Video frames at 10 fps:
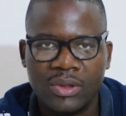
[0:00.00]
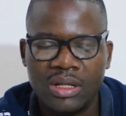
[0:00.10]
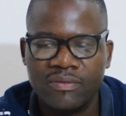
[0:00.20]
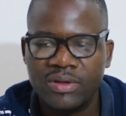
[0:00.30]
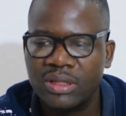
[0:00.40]

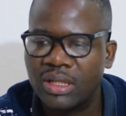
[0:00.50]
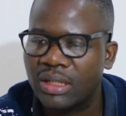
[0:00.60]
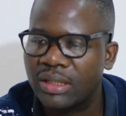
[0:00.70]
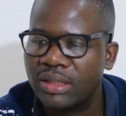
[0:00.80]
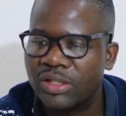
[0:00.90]
even
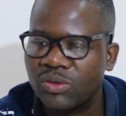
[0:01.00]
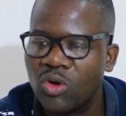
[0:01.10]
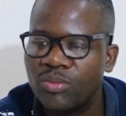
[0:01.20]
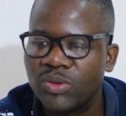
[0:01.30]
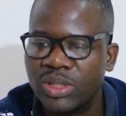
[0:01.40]
the
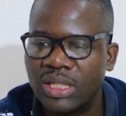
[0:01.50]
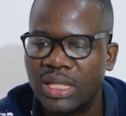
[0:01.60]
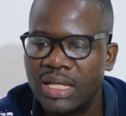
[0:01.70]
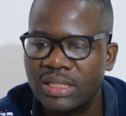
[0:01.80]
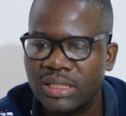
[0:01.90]
scopes with
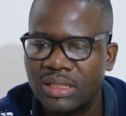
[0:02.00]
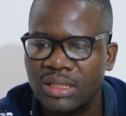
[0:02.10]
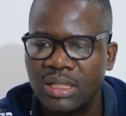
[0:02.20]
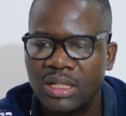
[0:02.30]
less